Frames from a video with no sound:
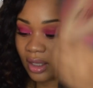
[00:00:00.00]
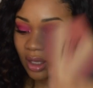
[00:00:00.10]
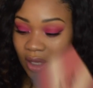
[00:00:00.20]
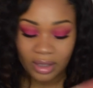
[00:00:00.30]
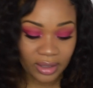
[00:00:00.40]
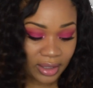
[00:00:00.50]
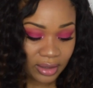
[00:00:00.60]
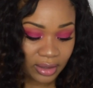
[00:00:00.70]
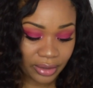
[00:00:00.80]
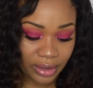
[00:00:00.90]
And
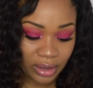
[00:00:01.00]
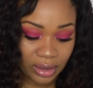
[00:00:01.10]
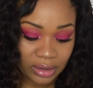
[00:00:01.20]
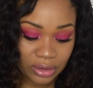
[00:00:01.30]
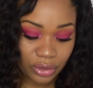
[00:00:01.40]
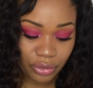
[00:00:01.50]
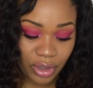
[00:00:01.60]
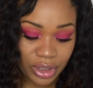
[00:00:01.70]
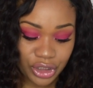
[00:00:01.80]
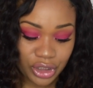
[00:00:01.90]
then there is
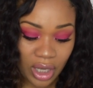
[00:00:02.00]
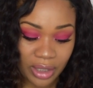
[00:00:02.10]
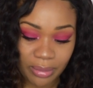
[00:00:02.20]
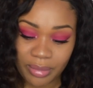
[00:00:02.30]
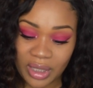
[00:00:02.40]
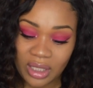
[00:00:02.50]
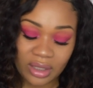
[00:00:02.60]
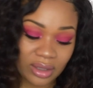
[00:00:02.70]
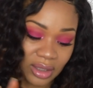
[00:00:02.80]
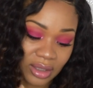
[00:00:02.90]
Crush on
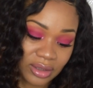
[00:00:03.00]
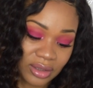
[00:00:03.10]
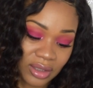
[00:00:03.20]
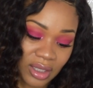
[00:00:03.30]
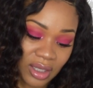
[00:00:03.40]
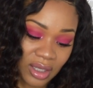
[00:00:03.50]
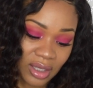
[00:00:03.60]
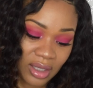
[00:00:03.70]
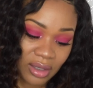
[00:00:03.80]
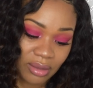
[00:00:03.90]
Me. That is
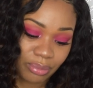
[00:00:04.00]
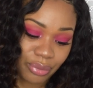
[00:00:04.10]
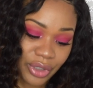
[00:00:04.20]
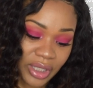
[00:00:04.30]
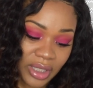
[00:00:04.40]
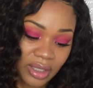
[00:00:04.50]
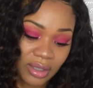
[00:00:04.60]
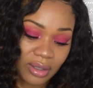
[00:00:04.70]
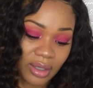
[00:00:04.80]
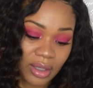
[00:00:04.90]

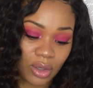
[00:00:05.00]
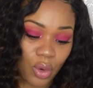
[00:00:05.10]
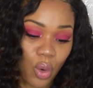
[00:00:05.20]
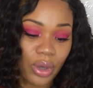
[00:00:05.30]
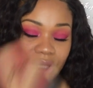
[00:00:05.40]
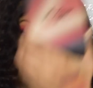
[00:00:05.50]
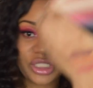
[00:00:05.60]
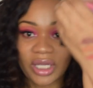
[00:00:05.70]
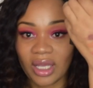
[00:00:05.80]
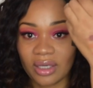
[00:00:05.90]
pretty orange
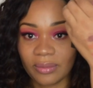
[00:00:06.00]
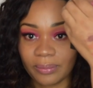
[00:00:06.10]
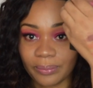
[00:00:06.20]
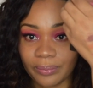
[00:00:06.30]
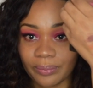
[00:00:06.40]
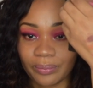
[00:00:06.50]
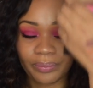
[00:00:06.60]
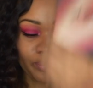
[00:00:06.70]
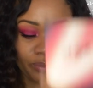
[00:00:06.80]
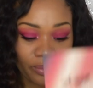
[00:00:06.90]
shade.
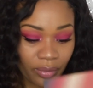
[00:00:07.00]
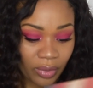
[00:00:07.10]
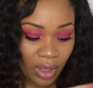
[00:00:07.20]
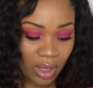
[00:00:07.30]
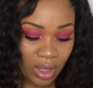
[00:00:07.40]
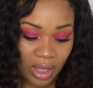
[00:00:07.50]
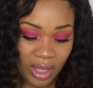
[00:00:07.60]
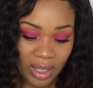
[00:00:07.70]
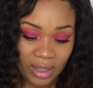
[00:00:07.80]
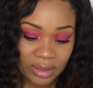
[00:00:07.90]

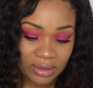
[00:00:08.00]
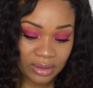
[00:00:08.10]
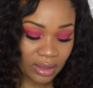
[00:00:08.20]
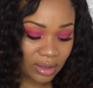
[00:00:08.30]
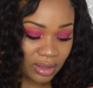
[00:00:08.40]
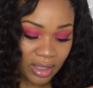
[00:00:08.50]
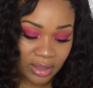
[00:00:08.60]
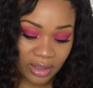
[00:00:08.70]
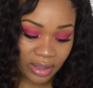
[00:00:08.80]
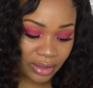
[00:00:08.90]
And
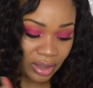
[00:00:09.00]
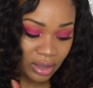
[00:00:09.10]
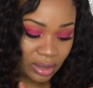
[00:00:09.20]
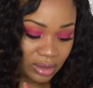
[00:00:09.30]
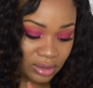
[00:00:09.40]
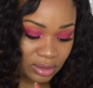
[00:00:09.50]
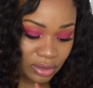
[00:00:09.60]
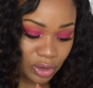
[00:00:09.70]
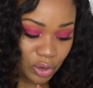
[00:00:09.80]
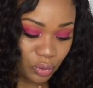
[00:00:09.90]
then there is
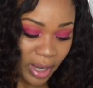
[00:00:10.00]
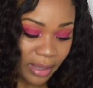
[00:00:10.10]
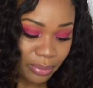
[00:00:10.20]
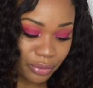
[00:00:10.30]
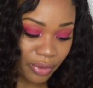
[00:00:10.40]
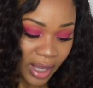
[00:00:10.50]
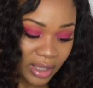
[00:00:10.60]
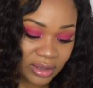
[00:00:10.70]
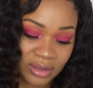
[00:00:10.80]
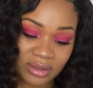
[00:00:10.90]
Swipe
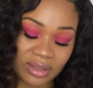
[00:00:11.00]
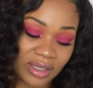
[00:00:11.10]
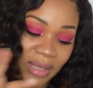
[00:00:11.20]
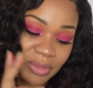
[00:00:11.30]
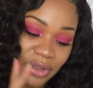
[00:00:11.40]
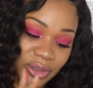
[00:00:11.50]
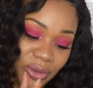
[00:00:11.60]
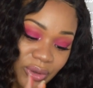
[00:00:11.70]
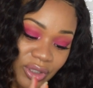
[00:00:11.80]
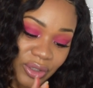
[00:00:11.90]
Right. The names are
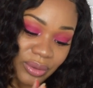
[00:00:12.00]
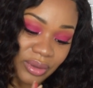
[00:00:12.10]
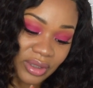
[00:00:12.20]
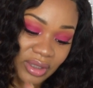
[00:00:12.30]
so cute.